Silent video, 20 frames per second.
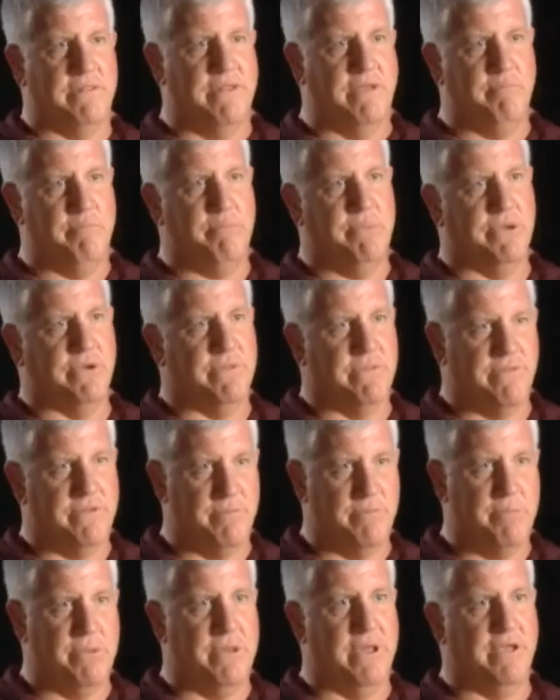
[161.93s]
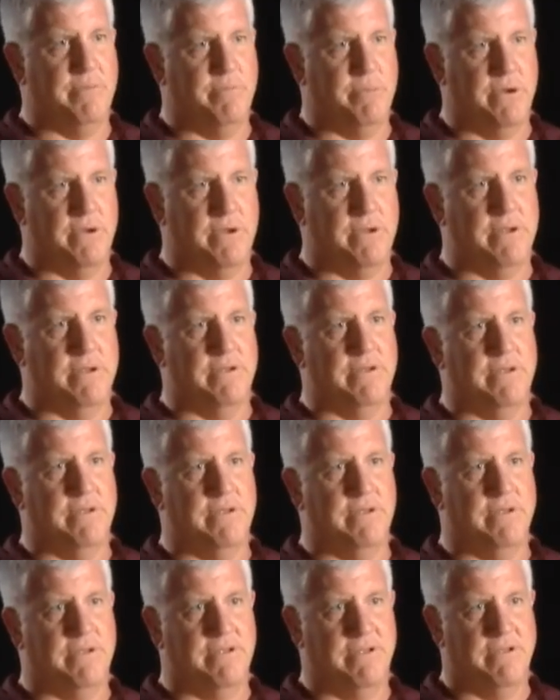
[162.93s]
They built their playbook
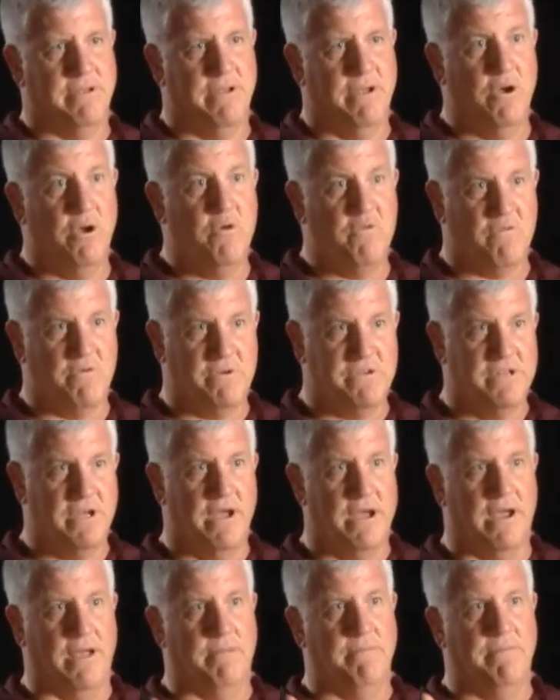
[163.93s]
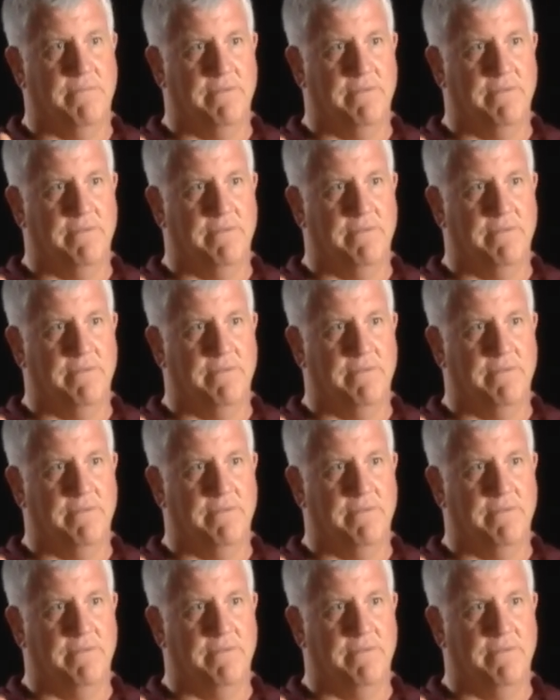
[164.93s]
over time,